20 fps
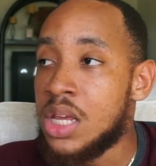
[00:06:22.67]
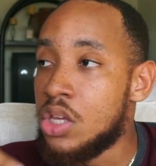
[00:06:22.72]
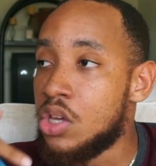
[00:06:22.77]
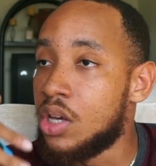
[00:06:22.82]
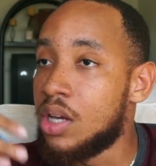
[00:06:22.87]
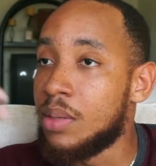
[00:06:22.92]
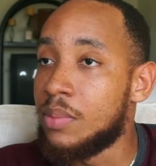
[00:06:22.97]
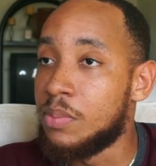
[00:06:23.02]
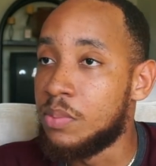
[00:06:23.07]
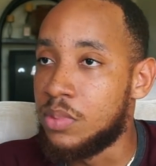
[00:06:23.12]

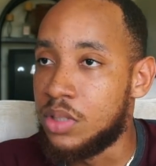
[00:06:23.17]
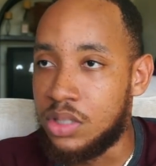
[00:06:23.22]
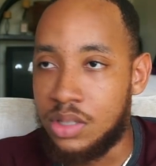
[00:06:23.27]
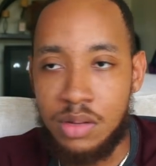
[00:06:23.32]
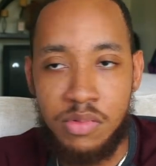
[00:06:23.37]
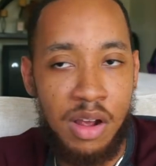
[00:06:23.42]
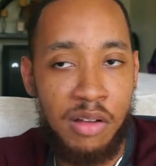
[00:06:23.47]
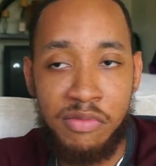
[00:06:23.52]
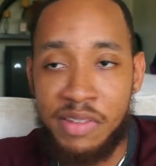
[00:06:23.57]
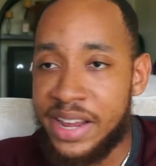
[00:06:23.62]
You could
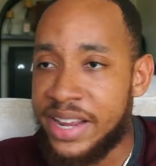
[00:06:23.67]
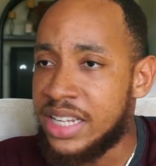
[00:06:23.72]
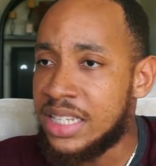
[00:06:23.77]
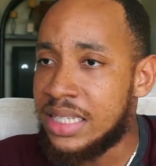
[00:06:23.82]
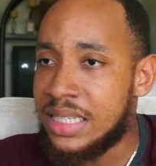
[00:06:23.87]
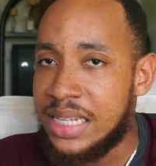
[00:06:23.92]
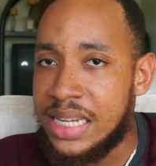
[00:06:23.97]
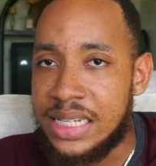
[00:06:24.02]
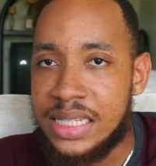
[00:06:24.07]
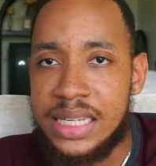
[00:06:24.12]
arrange
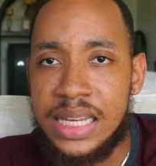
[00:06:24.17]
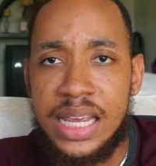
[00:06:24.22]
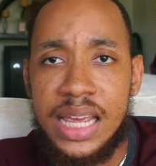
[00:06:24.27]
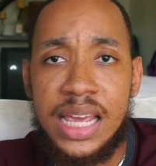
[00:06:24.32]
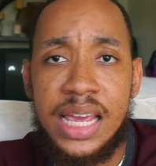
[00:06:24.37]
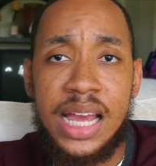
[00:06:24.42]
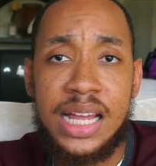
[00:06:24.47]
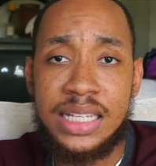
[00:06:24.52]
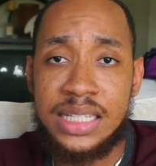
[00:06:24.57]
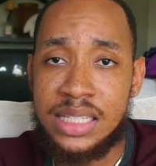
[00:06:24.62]

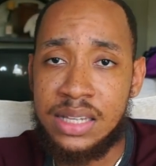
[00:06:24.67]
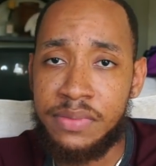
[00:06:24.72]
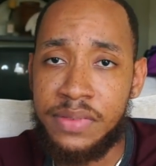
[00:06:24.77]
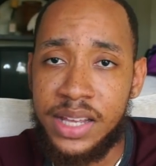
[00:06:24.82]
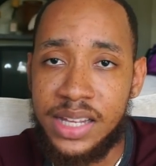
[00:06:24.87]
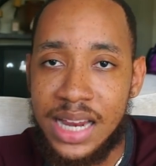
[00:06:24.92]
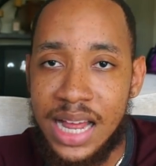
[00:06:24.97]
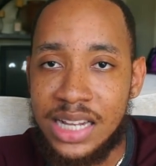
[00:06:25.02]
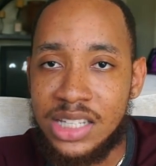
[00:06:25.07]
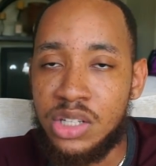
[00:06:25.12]
seating and stuff
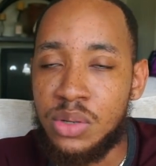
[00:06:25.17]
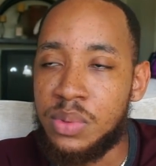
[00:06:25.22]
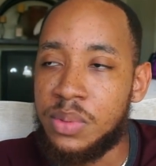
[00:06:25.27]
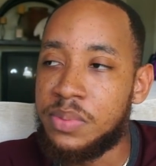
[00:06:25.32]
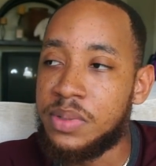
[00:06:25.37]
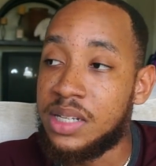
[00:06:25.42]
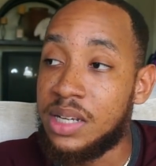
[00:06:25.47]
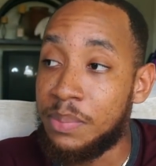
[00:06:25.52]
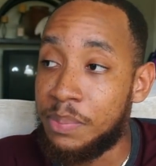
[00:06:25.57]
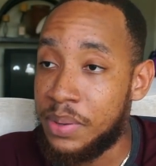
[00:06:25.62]
like that, so
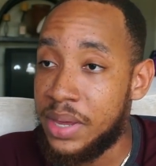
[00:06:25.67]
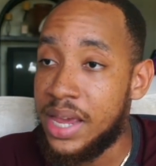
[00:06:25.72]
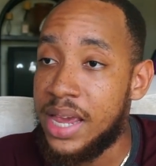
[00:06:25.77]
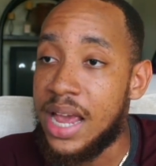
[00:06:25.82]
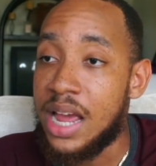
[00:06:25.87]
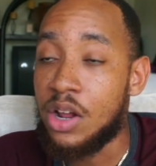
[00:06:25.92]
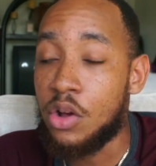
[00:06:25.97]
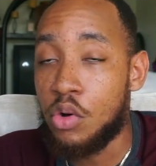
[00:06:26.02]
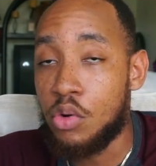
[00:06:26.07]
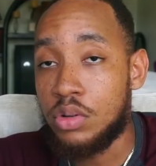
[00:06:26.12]
people could pay
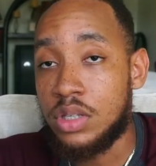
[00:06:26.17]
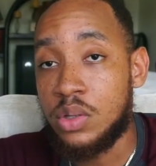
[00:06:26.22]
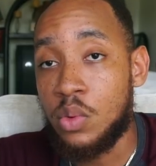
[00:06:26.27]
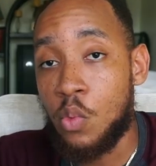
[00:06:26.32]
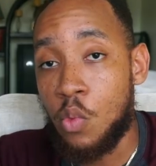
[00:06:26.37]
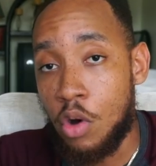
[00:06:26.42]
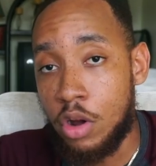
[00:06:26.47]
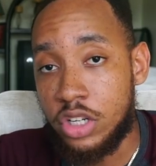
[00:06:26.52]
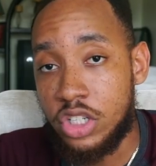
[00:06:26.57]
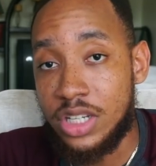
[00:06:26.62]
and go to
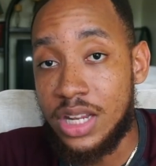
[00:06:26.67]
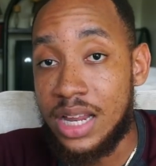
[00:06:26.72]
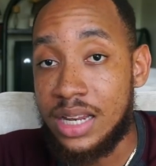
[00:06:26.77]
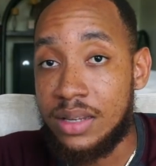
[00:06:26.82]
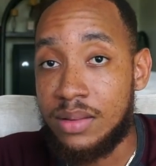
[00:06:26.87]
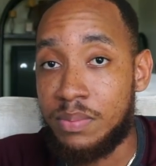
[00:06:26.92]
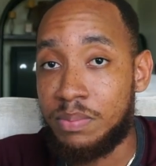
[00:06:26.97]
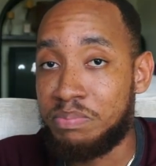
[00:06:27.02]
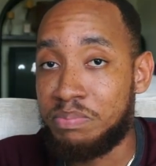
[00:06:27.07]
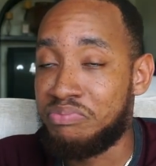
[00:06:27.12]
watch that,
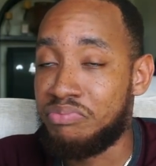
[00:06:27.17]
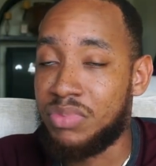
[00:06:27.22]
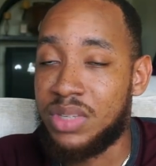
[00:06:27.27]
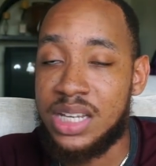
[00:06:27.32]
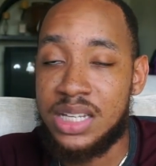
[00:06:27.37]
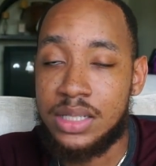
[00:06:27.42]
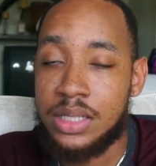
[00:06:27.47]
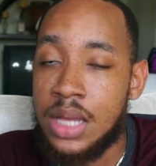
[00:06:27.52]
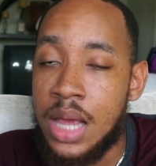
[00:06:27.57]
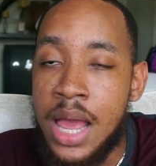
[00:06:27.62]

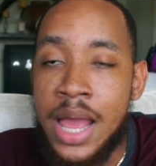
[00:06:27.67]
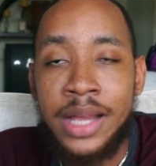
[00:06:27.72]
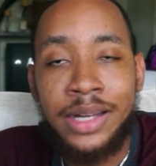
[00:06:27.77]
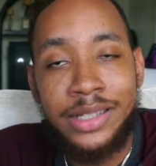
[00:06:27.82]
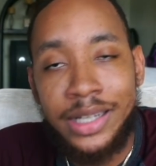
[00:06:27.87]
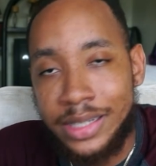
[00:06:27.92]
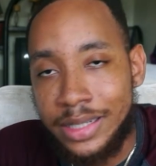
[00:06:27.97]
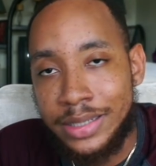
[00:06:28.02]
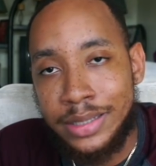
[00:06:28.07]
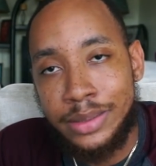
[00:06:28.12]
because
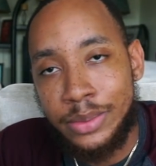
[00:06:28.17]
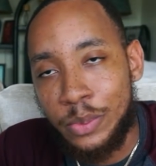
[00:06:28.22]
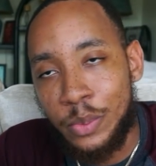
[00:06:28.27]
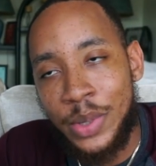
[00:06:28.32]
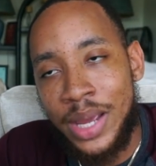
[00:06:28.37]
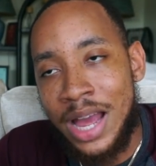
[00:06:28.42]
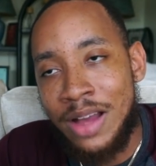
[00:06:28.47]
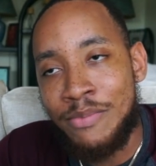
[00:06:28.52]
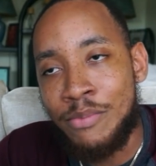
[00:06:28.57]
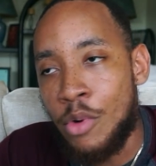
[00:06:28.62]
clearly
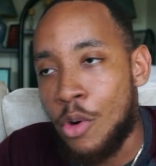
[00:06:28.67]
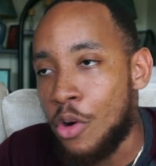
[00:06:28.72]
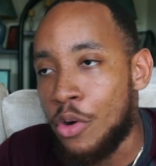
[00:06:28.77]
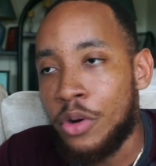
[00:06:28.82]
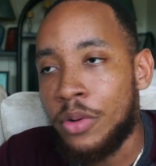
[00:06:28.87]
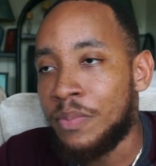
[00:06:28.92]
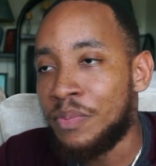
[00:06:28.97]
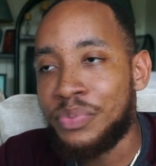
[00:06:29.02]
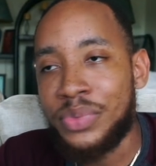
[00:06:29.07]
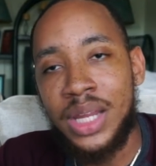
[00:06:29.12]
we have
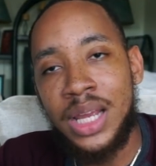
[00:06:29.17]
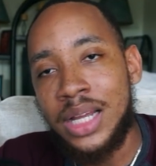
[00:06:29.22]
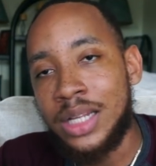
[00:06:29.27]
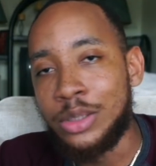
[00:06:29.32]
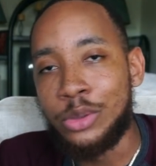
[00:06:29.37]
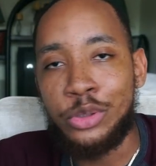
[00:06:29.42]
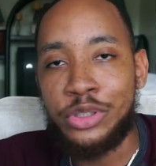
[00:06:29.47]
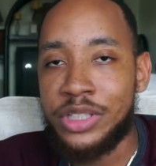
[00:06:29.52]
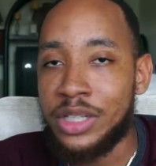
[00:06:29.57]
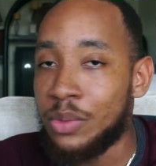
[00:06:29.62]
more
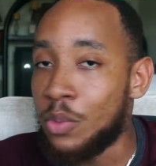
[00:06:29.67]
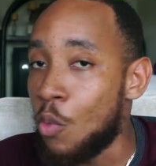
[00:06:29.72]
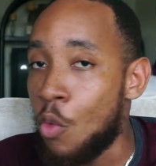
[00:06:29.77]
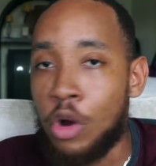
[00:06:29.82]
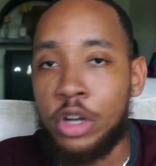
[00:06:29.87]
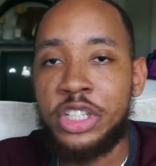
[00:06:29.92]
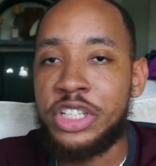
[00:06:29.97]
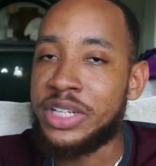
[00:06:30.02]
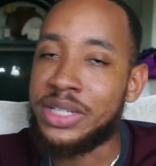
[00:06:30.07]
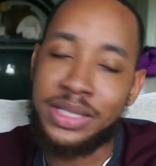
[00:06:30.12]
Lucian
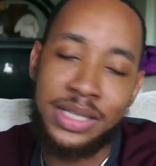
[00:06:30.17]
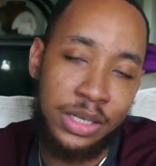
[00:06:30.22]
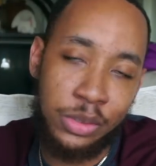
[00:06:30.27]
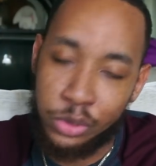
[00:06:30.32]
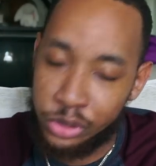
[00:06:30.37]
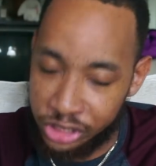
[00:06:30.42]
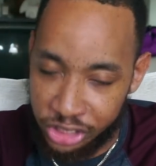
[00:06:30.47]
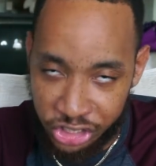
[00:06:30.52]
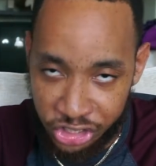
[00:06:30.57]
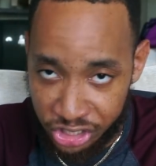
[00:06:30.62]
watchers than
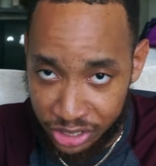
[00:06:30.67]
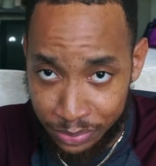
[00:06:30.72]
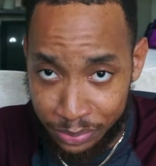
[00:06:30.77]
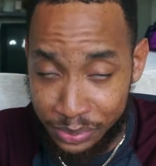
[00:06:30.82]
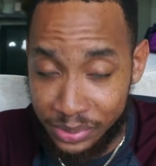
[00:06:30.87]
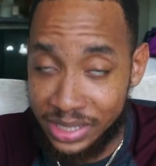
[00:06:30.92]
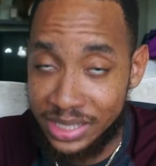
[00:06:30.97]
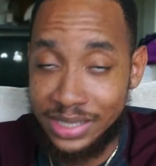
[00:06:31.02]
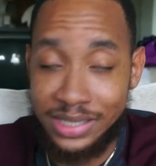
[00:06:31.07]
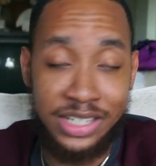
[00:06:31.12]
Lucian
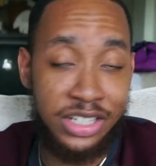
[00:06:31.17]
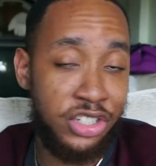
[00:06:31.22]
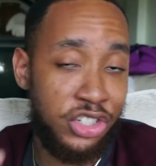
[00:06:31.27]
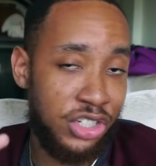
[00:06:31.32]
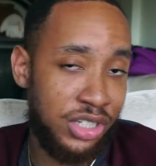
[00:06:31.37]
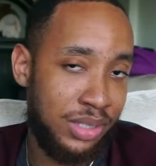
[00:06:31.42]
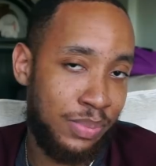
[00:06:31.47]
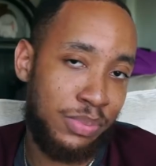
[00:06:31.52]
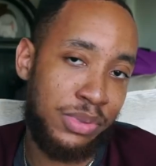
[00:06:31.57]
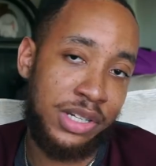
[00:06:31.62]
jumpers, let's
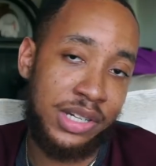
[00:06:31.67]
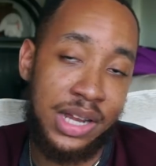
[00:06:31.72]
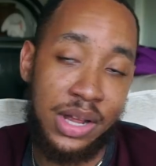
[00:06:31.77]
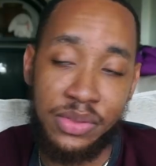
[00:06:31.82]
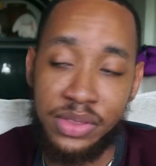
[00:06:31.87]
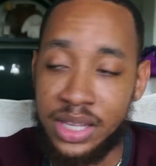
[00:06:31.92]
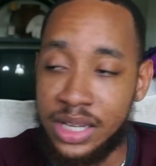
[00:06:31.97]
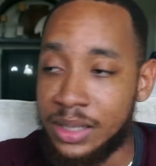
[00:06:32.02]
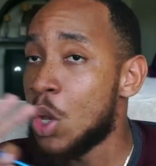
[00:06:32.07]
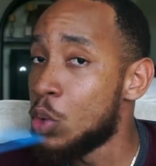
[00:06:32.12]
just put it
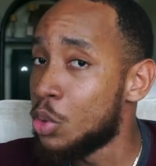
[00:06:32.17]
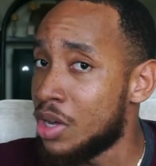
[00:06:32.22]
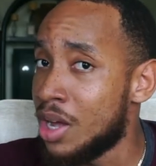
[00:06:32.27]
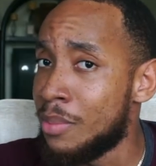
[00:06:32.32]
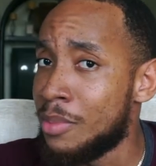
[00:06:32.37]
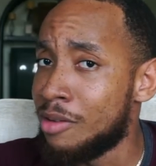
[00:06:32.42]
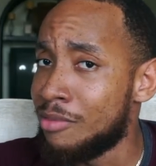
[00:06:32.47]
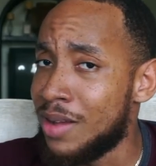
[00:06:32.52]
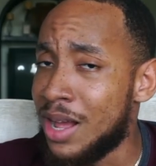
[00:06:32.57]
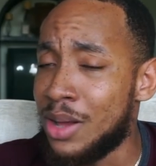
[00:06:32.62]
out there, who
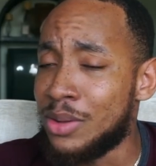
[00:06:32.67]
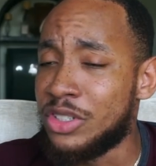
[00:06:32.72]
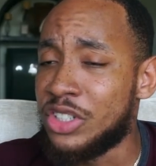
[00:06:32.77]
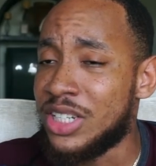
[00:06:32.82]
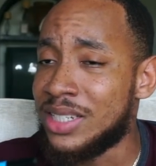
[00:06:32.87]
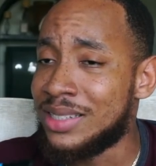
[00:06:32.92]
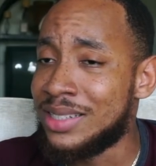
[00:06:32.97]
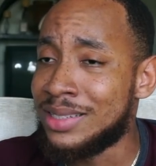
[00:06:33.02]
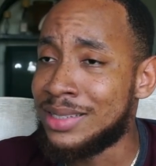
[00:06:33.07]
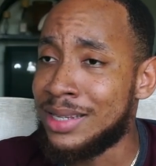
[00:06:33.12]
come around
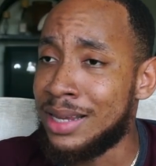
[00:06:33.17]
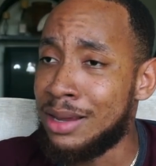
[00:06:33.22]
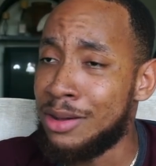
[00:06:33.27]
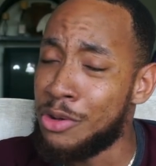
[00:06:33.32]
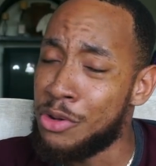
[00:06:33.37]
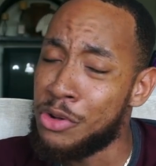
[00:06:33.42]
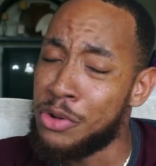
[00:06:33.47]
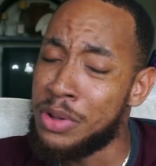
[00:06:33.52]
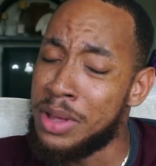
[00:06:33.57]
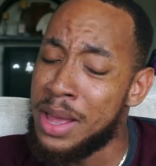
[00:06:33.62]
just to say,
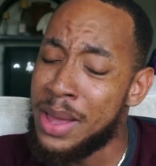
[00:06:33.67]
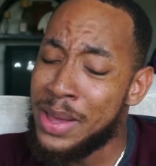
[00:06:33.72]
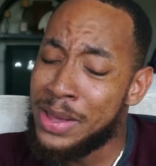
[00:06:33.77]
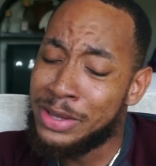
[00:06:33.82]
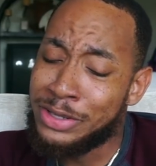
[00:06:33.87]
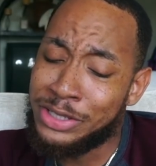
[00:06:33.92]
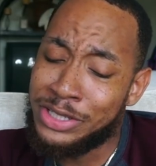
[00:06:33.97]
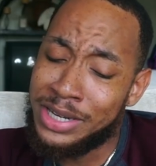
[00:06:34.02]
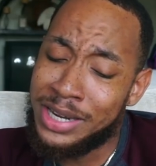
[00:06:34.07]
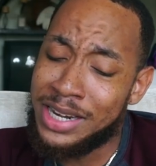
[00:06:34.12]
oh,
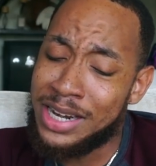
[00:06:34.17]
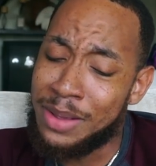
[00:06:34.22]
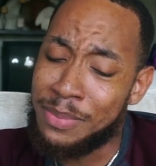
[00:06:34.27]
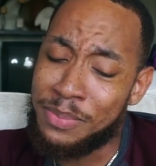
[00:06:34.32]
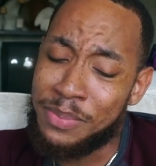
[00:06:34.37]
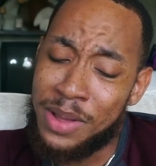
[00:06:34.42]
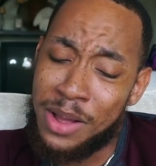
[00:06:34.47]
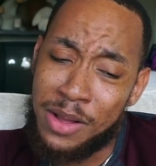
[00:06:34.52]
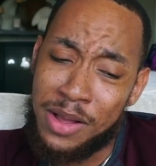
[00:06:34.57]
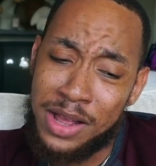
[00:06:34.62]
she and
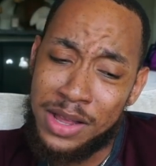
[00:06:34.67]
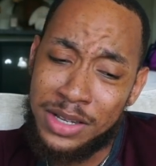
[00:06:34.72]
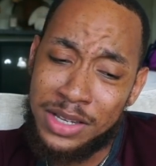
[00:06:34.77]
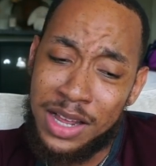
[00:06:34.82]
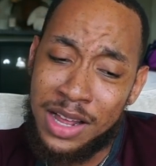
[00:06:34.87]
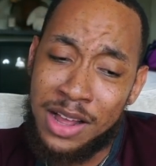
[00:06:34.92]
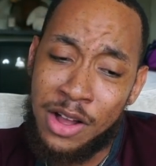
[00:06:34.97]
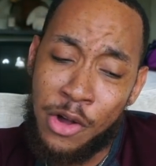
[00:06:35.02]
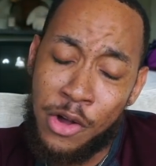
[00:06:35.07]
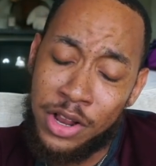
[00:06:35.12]

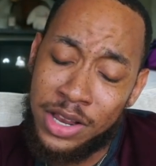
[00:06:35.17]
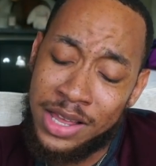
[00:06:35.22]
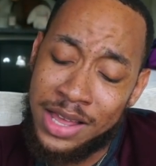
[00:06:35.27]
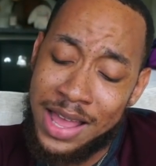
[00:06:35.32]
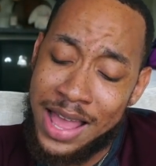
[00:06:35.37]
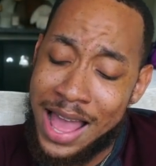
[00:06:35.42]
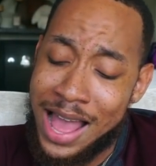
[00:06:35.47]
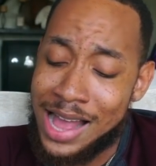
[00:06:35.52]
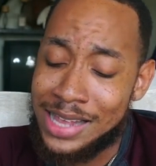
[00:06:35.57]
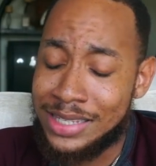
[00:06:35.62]
all
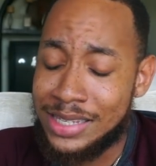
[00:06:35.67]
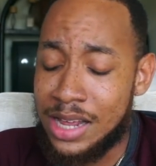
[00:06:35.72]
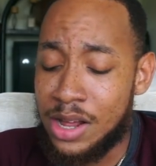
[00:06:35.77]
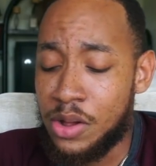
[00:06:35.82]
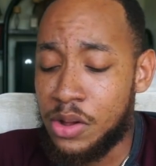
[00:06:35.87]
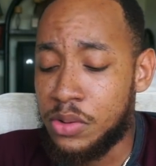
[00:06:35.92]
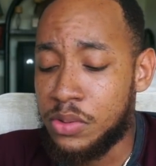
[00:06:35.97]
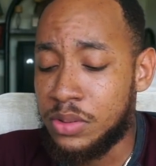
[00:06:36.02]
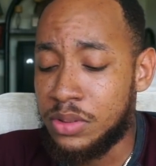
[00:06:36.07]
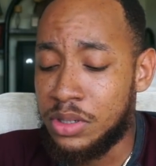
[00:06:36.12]
her ass
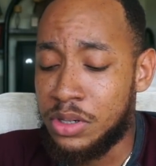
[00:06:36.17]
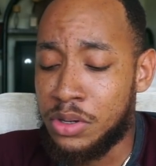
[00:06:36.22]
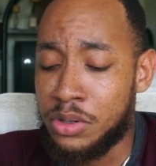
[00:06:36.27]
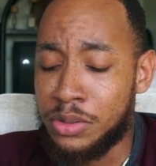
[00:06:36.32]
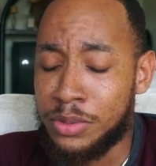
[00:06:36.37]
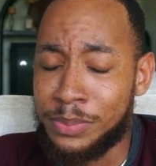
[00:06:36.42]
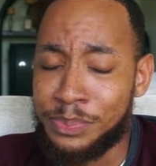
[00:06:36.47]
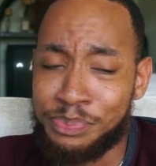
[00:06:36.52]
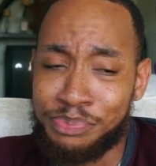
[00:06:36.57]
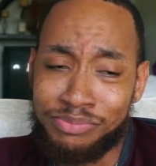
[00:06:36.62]
out, you know,